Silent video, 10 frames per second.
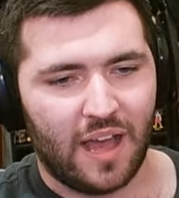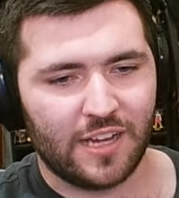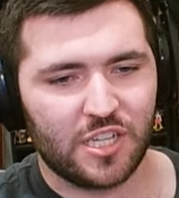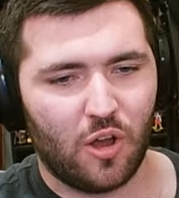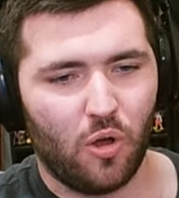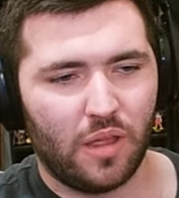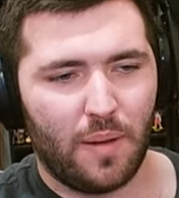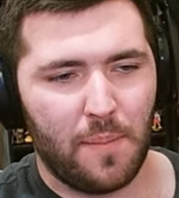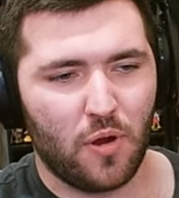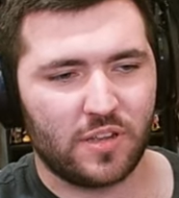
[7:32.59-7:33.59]
Actually, hold up.
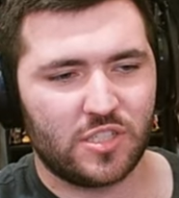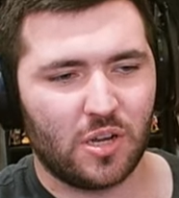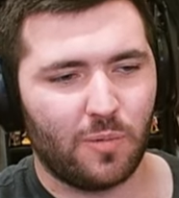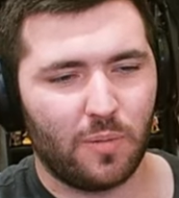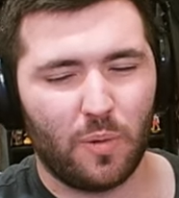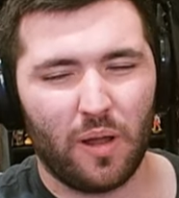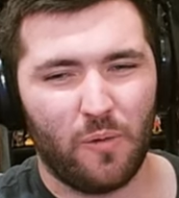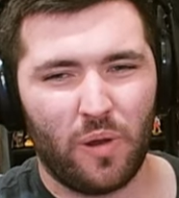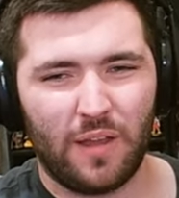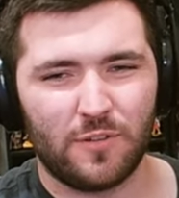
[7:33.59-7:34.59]
I'm more concerned with
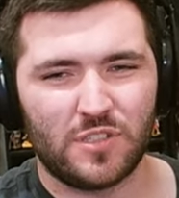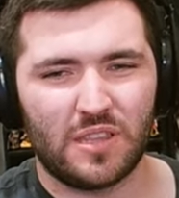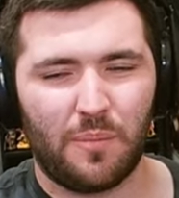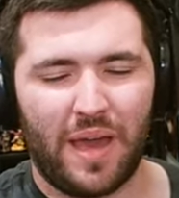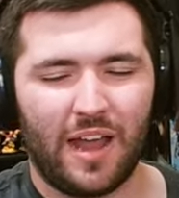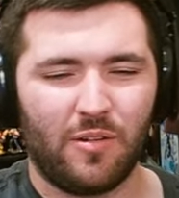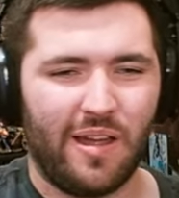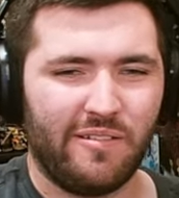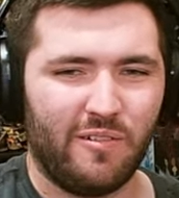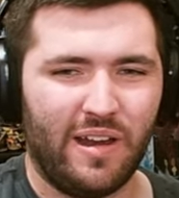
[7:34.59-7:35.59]
whatever's in the
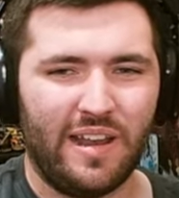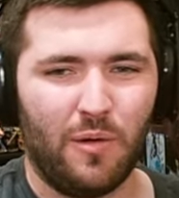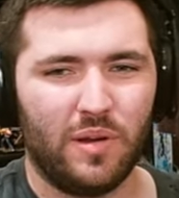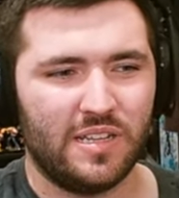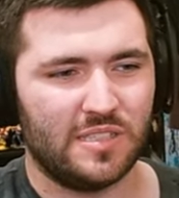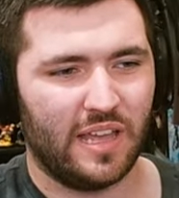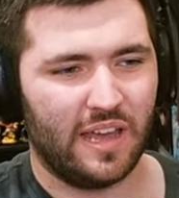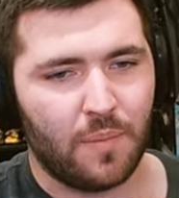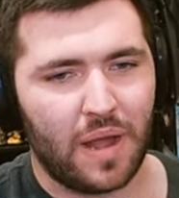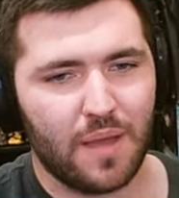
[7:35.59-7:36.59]
background right now. What is
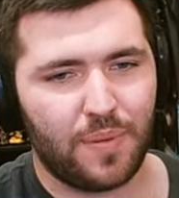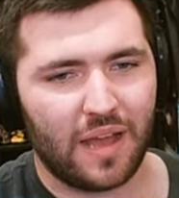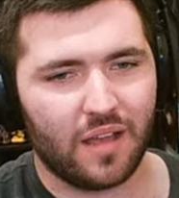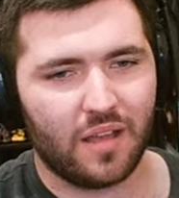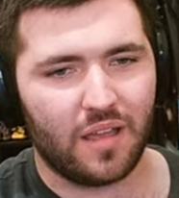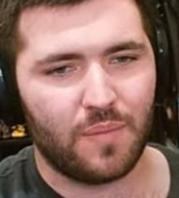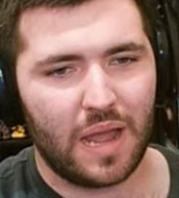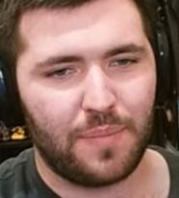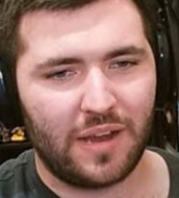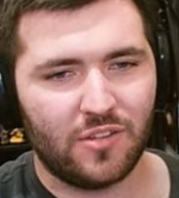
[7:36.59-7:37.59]
that? Am I
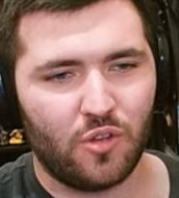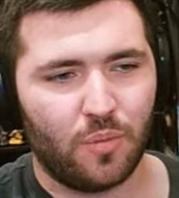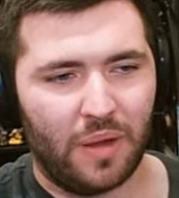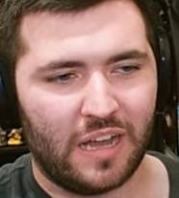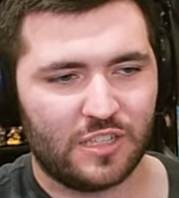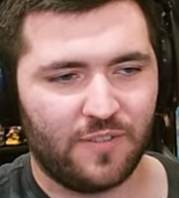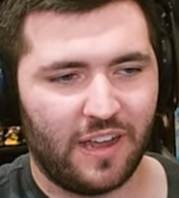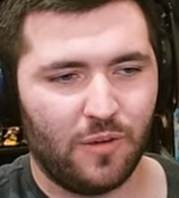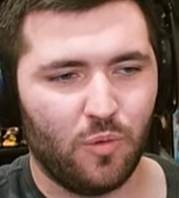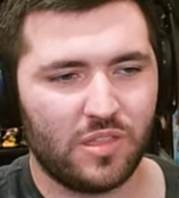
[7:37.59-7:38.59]
about to do a boss
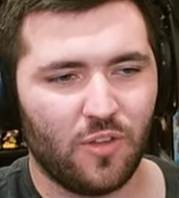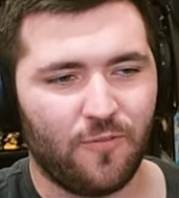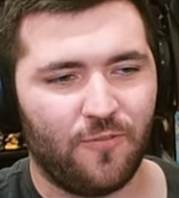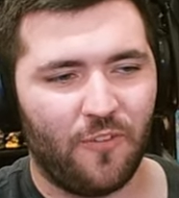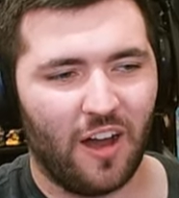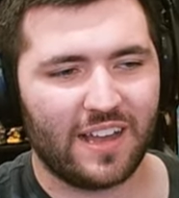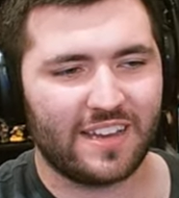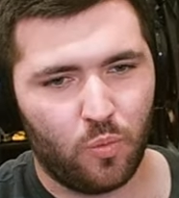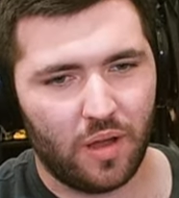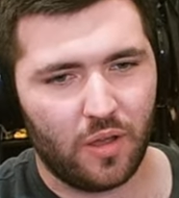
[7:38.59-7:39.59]
fight? What the fuck?
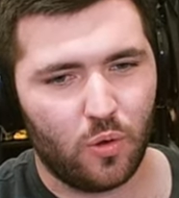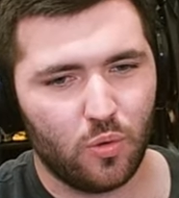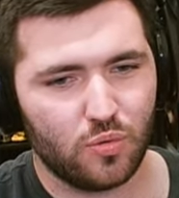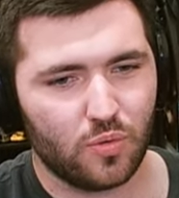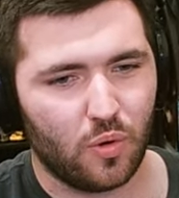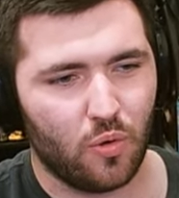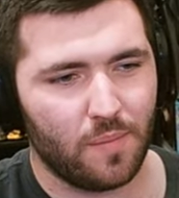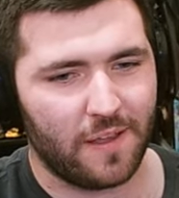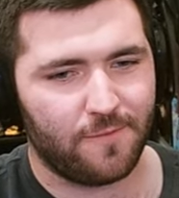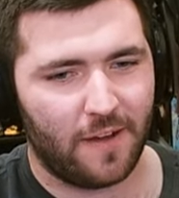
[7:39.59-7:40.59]
What, who am
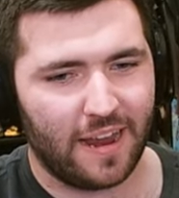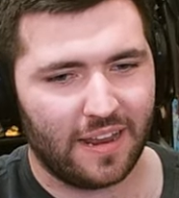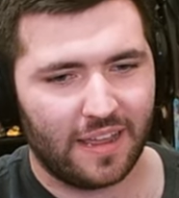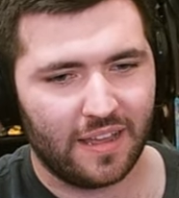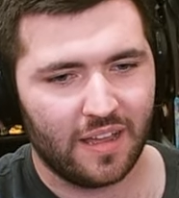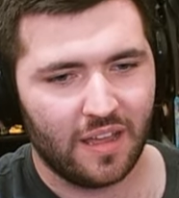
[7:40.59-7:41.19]
I fighting?